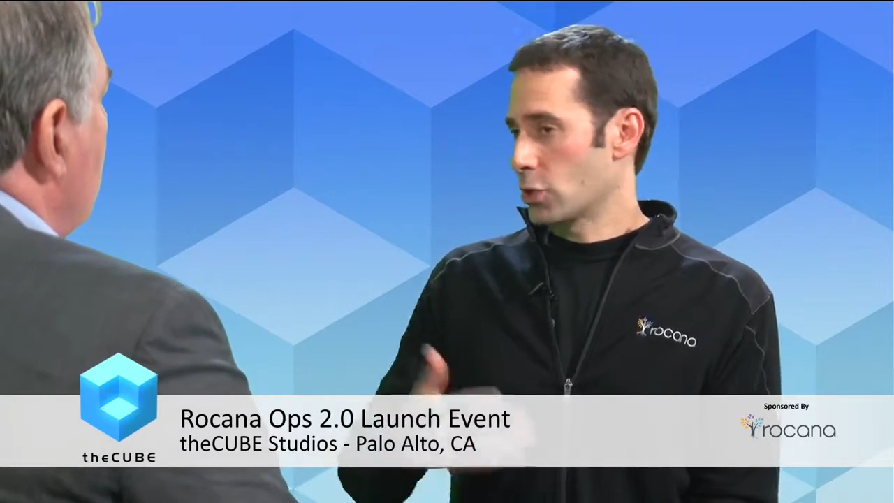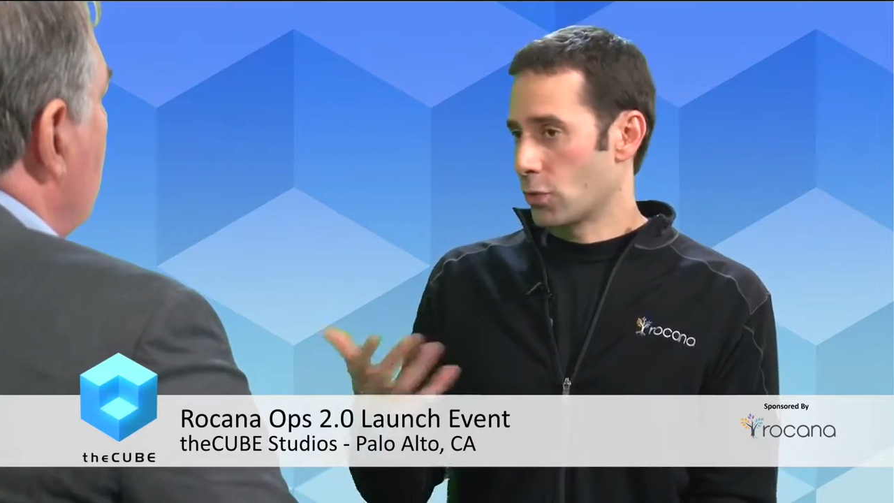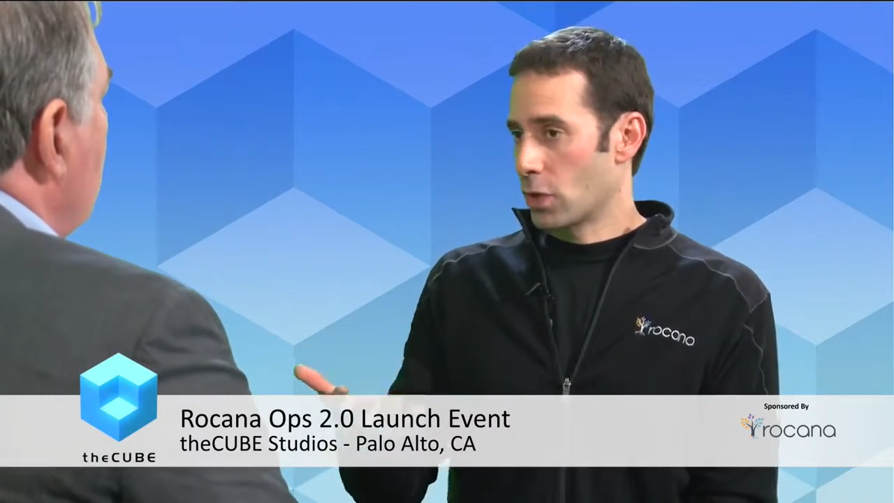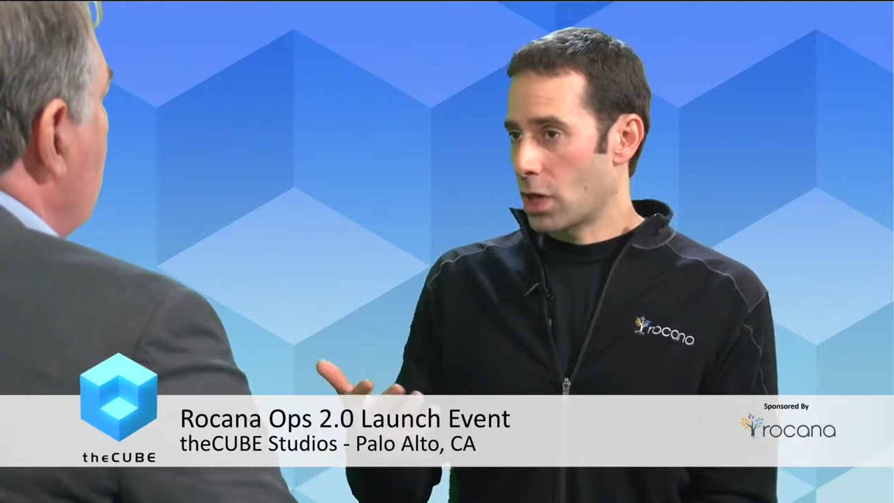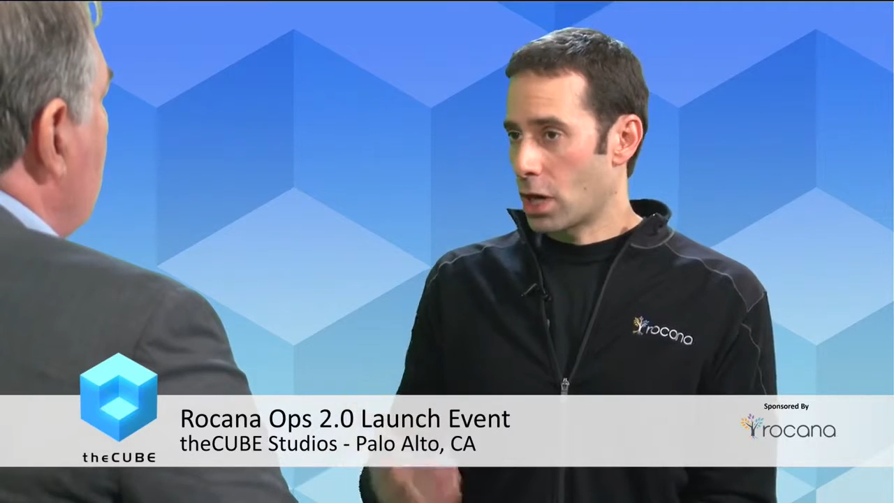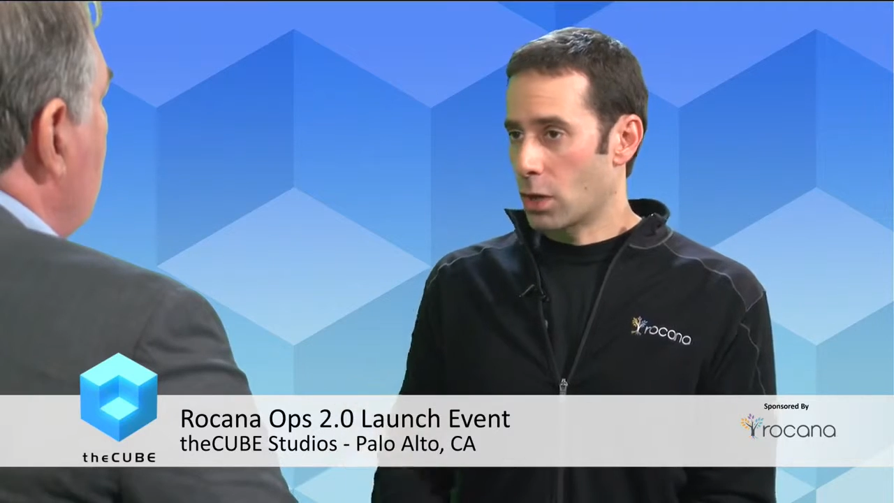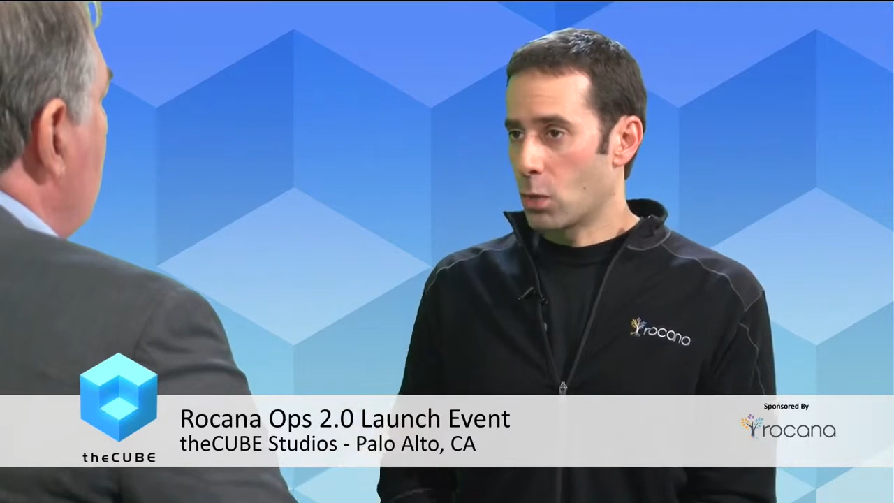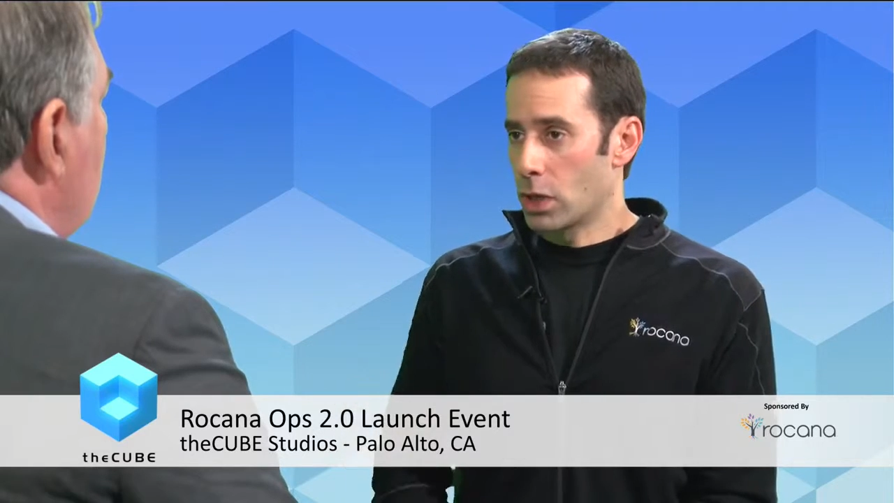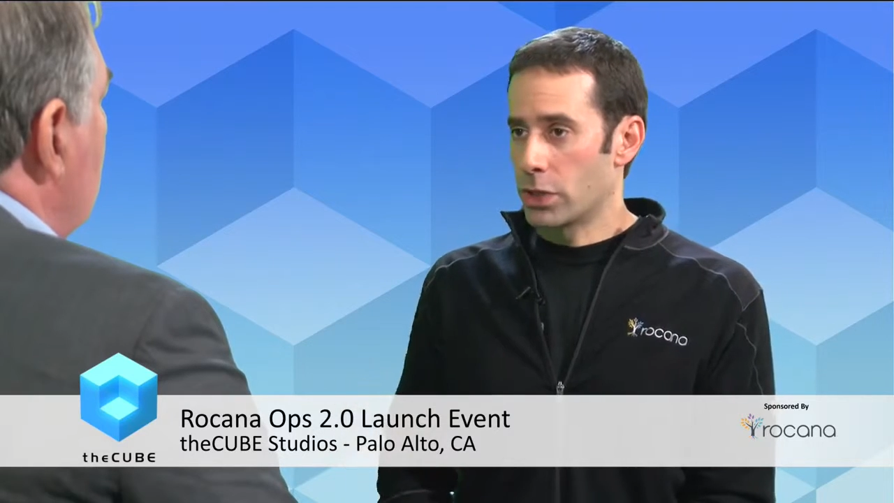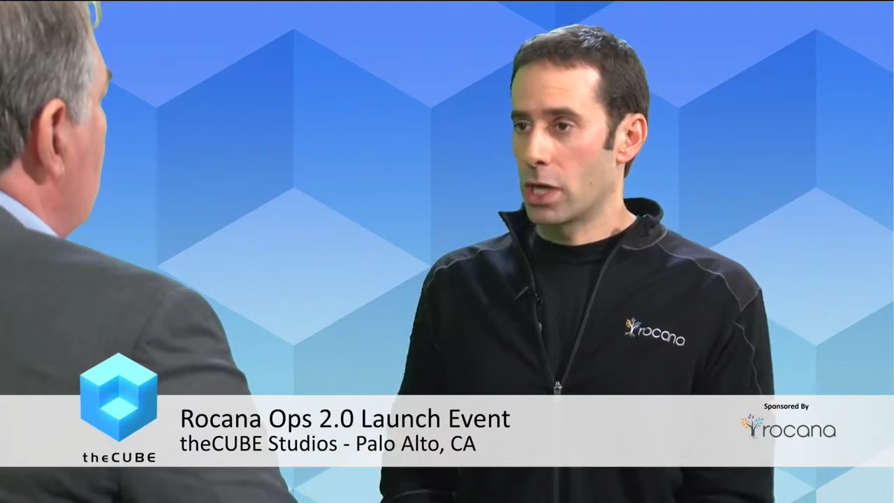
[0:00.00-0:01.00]
so Rocana
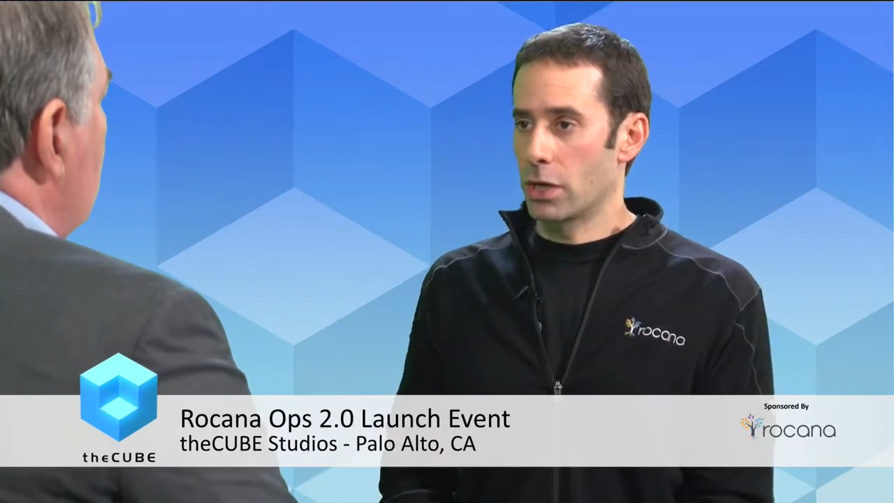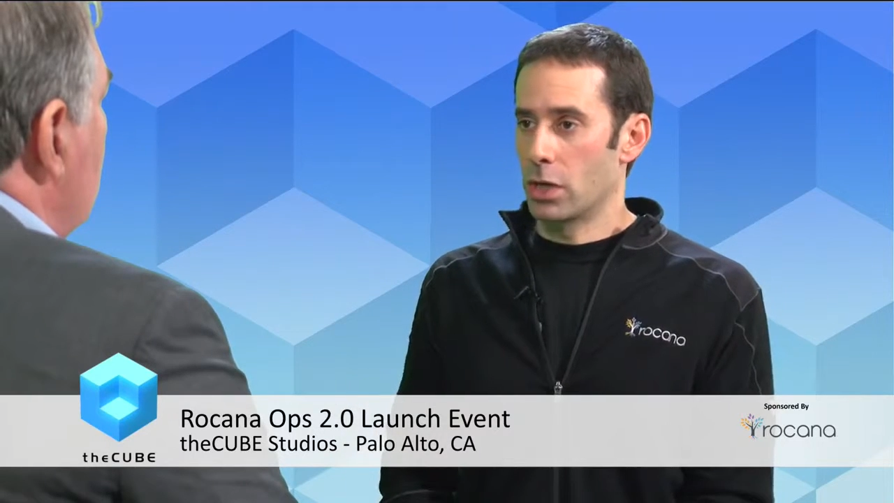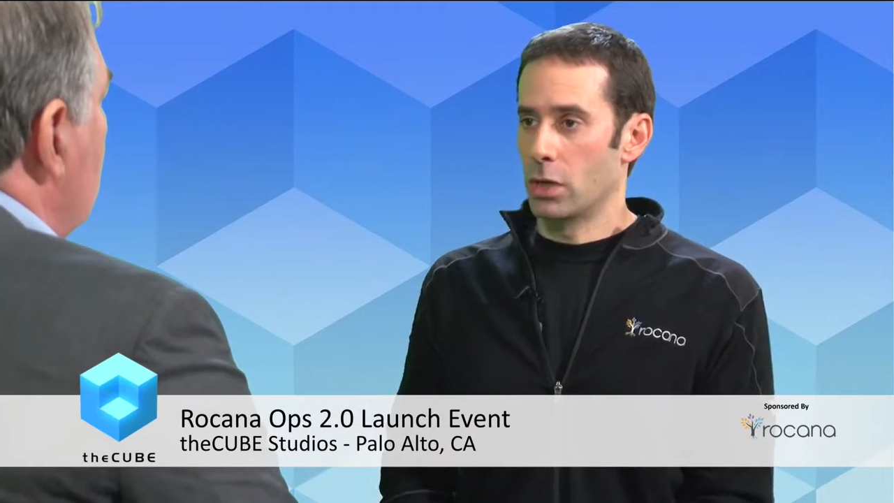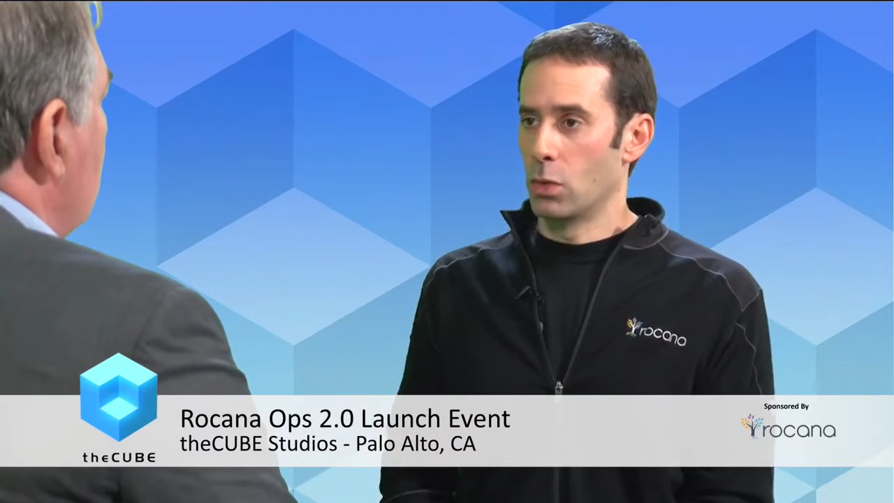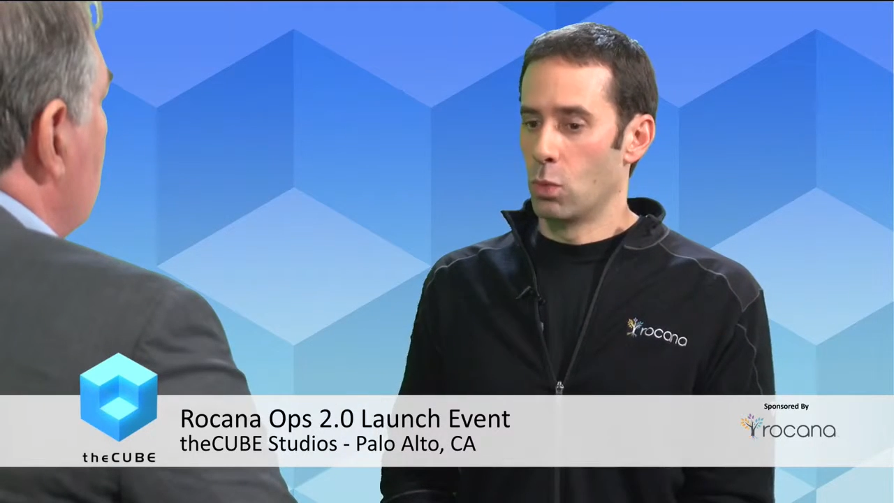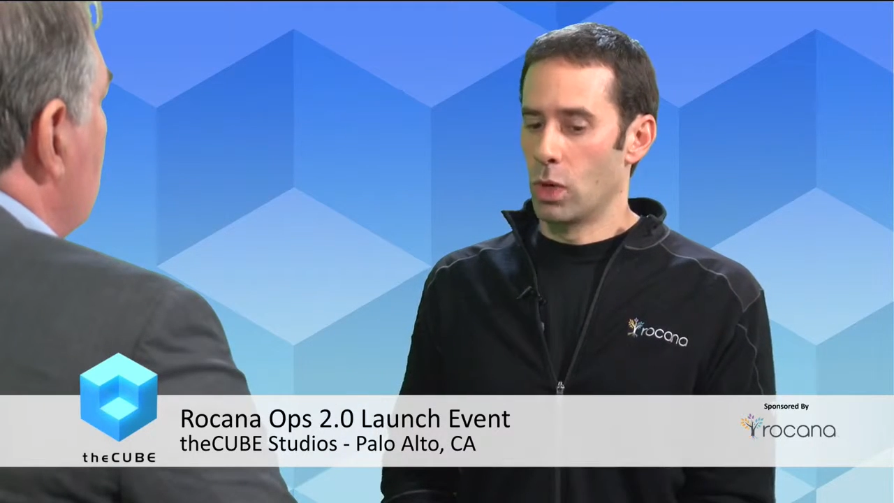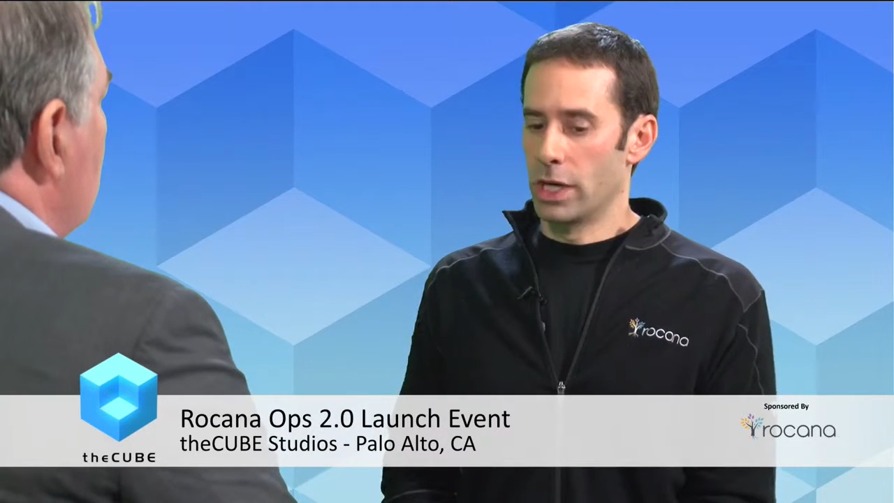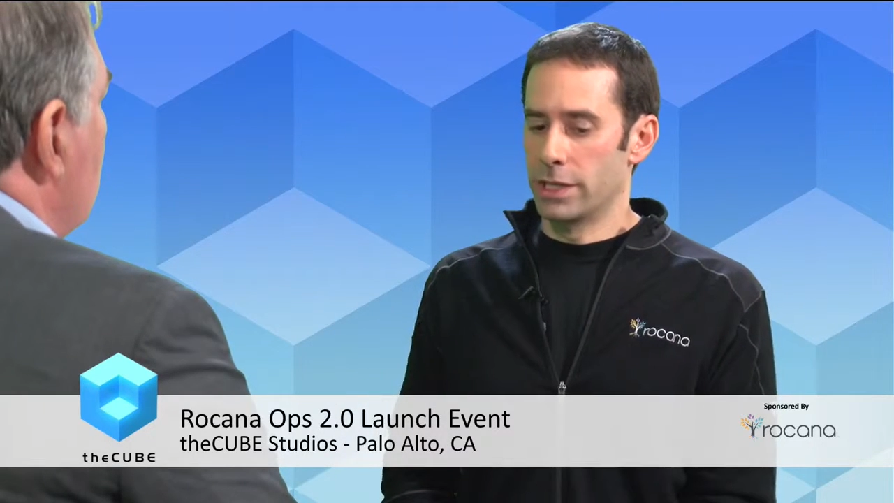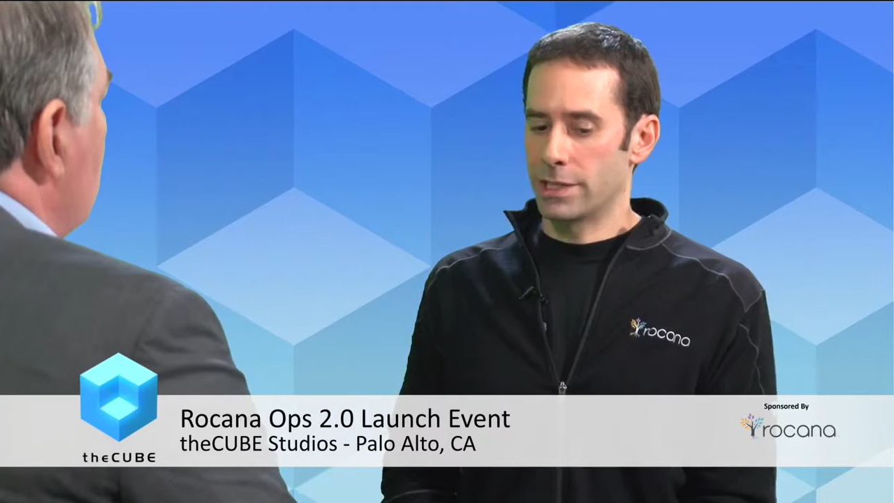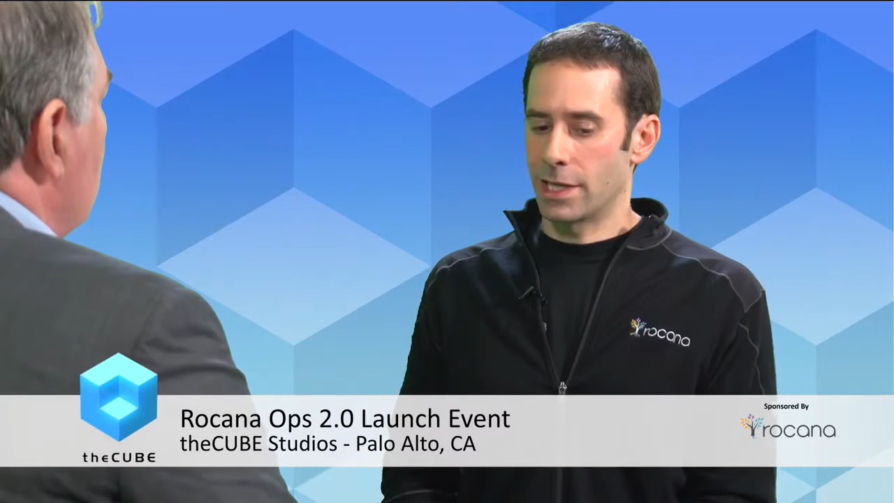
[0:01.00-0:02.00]
1.0 was